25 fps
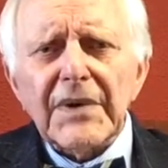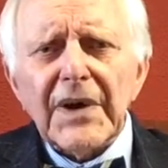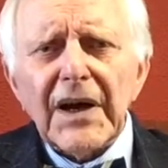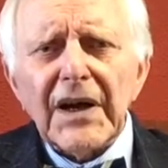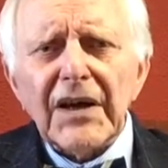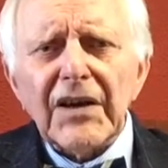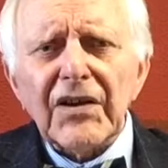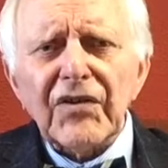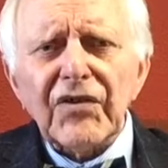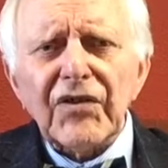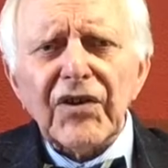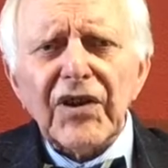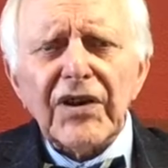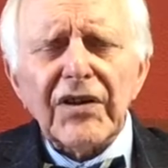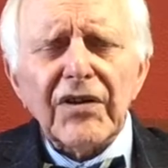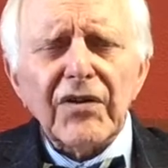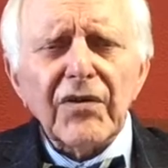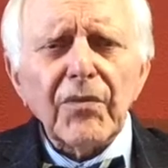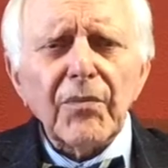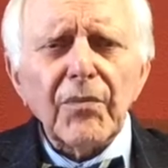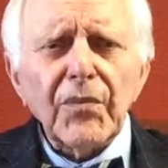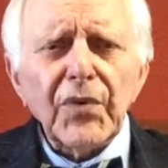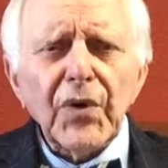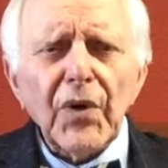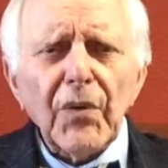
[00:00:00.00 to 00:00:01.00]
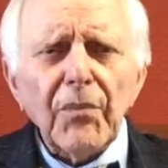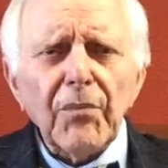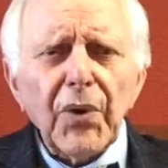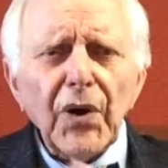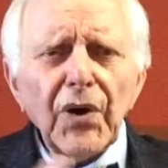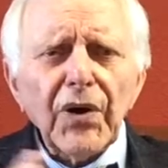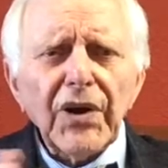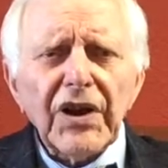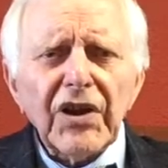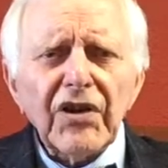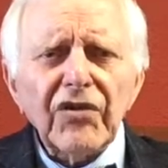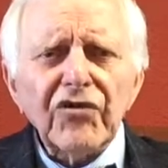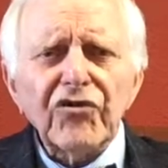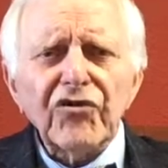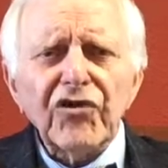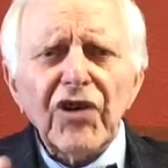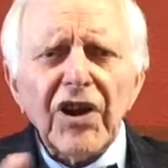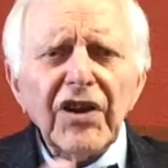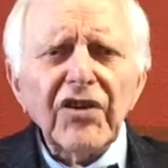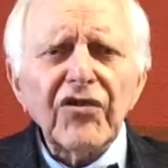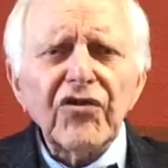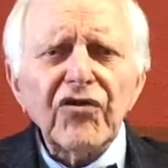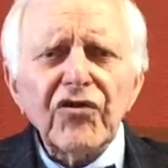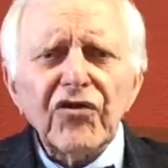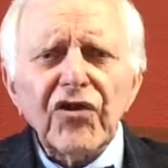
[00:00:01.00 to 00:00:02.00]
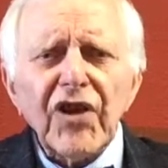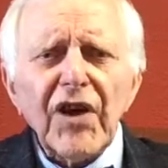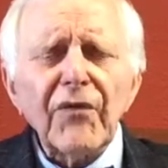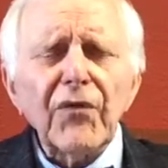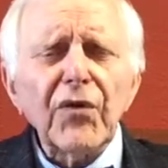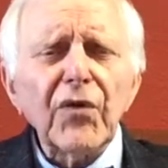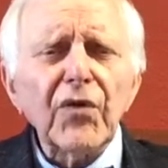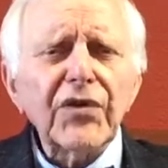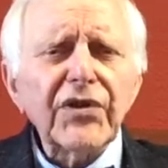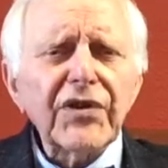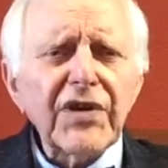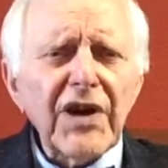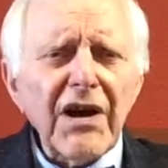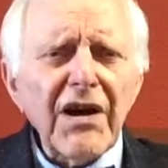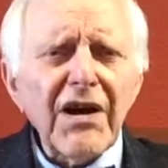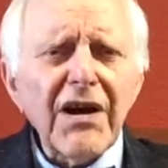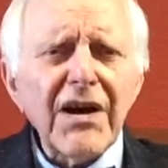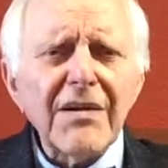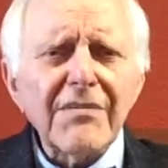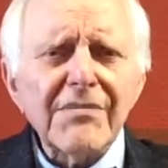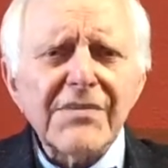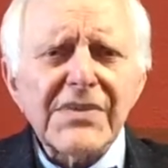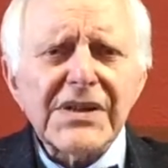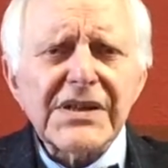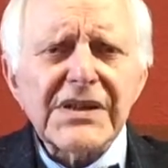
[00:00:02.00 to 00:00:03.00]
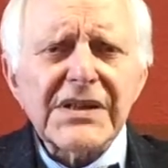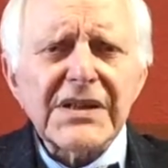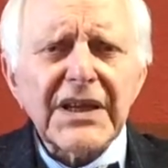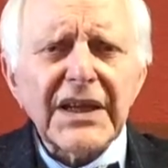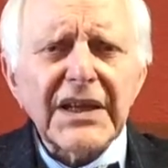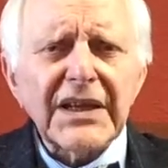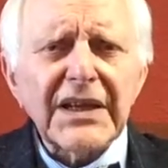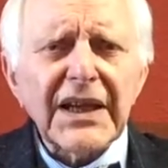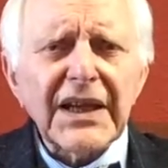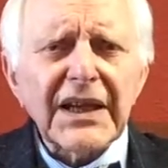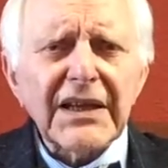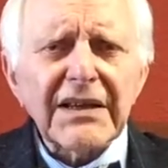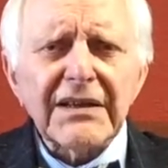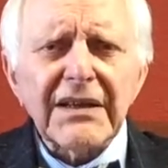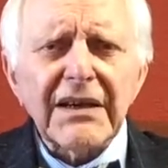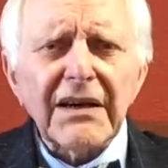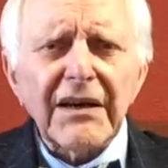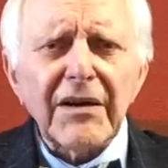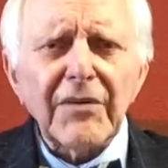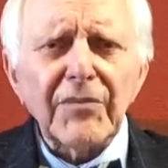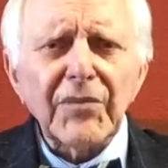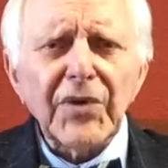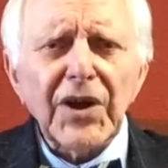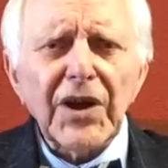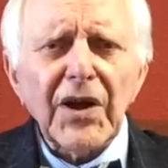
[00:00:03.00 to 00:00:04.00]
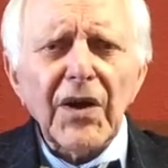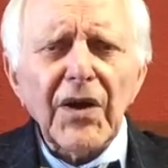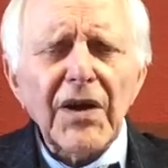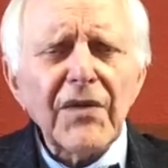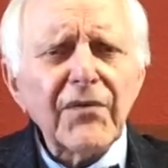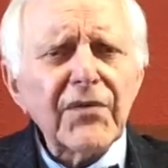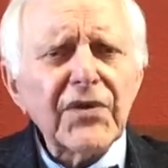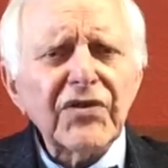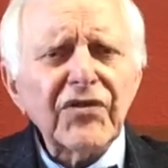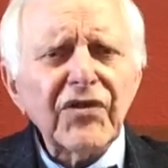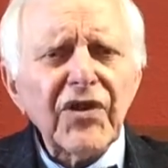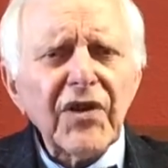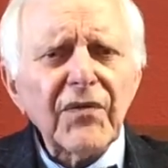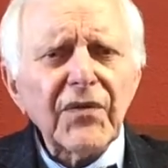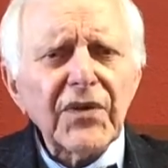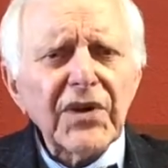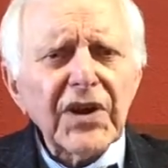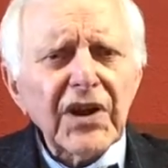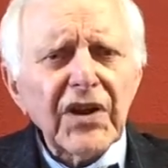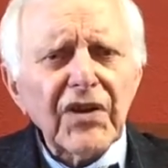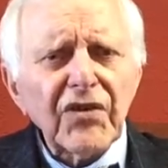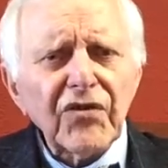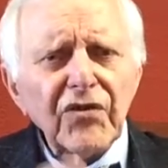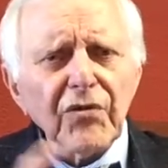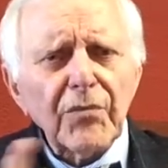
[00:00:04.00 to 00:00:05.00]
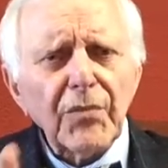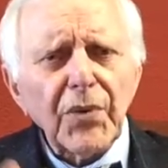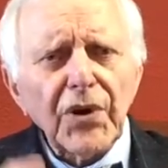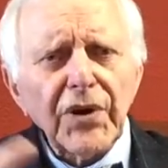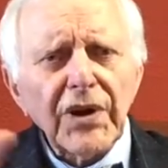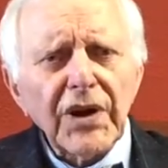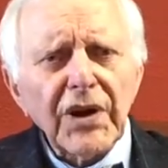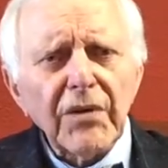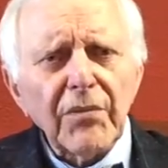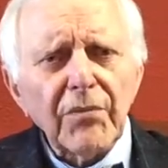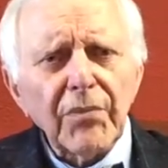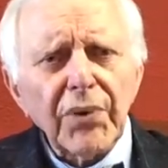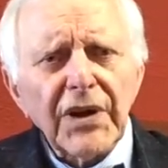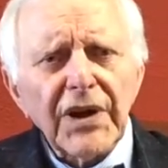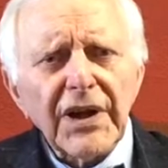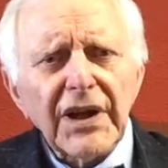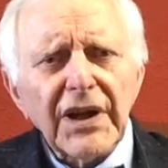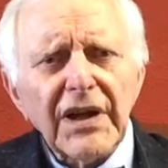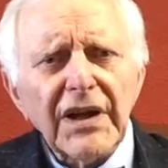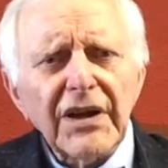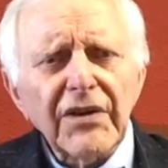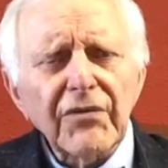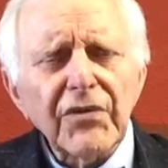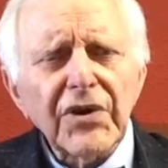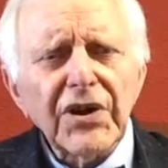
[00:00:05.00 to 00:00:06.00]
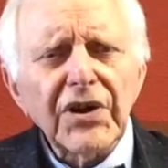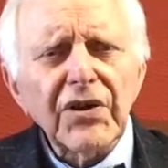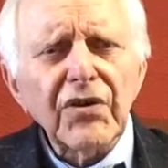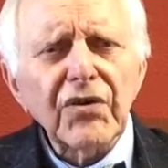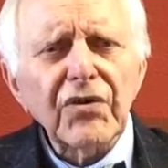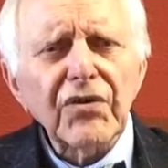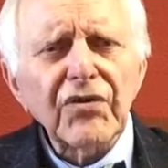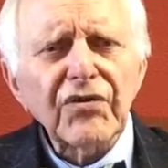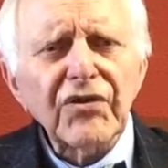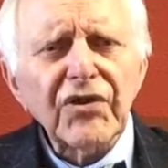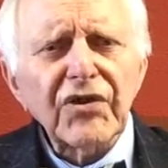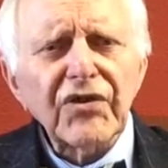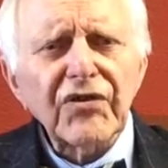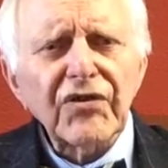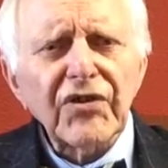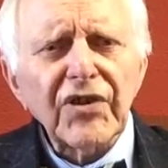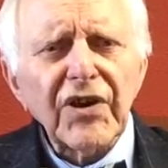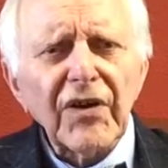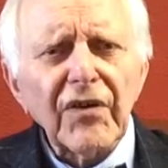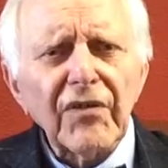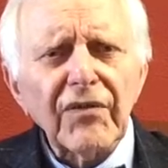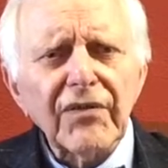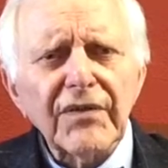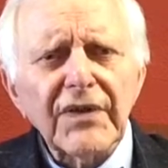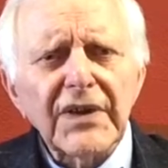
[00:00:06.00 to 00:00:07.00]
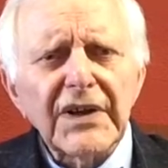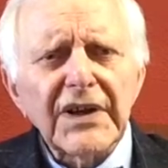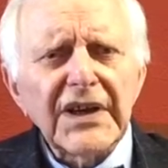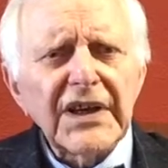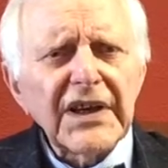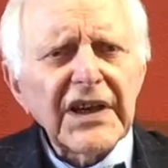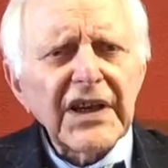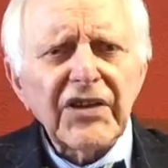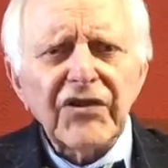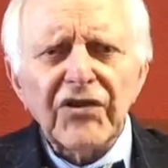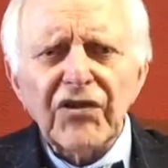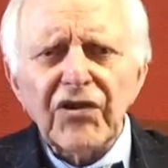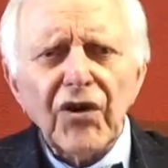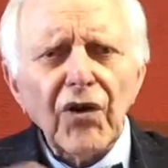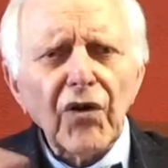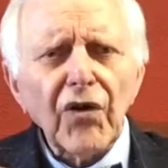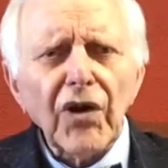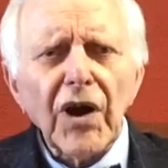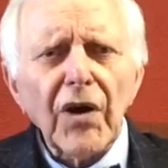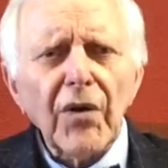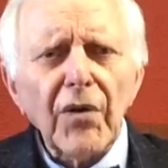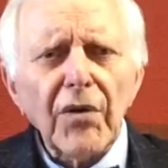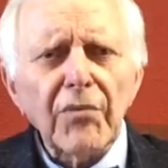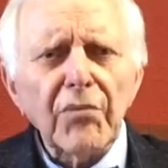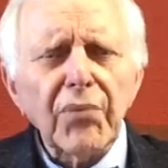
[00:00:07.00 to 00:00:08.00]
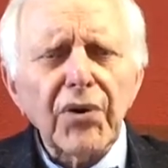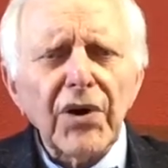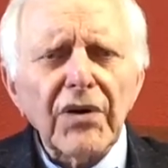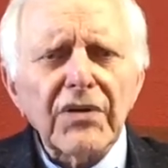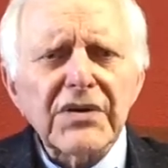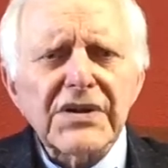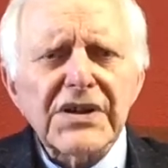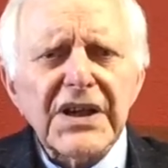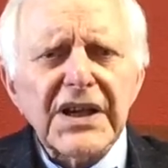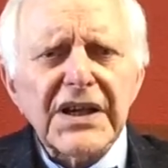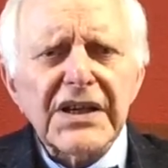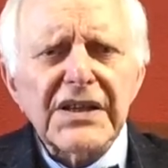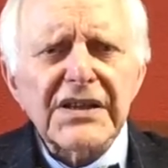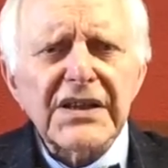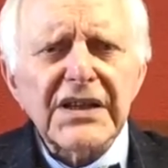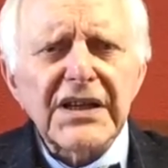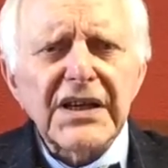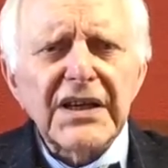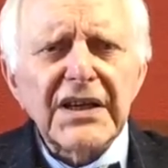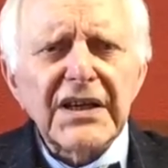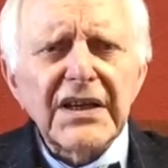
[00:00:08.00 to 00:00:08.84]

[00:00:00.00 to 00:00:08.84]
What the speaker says: I can say your body has changed several times in that time. You know, every 7 years the body completely renews itself. It's an ongoing process.